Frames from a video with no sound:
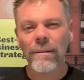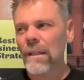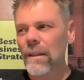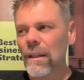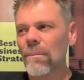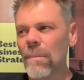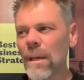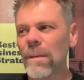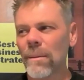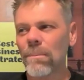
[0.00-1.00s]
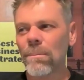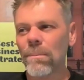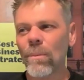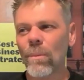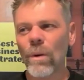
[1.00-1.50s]
then maybe a
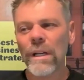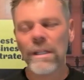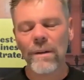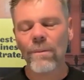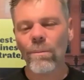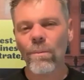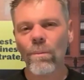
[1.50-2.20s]
reason